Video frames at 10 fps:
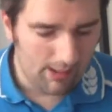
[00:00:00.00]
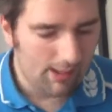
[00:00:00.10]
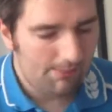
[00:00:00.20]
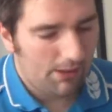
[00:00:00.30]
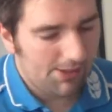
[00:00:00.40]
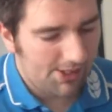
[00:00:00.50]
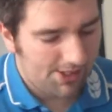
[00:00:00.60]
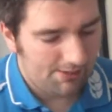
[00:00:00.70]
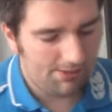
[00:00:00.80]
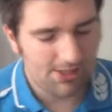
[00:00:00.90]
I'll
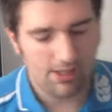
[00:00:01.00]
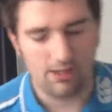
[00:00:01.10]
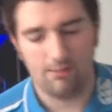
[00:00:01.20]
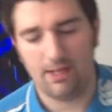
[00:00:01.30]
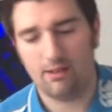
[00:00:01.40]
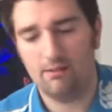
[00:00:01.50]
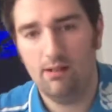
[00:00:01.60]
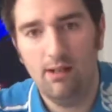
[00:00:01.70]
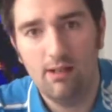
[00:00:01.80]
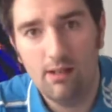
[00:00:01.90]
just show you. I mean,
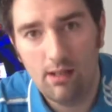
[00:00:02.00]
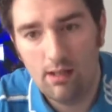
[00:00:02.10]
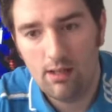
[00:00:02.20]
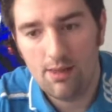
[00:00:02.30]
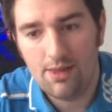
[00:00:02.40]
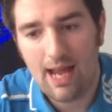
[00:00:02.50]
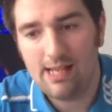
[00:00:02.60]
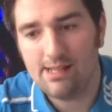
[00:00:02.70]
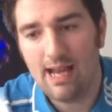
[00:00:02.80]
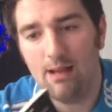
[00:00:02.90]
that
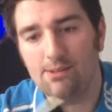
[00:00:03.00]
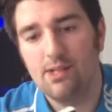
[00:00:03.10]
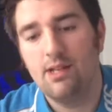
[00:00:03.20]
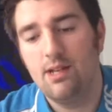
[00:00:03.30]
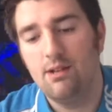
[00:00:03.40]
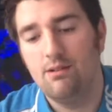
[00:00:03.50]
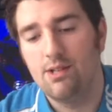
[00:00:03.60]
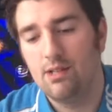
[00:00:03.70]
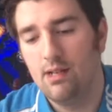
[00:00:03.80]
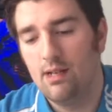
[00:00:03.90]
is absolutely huge.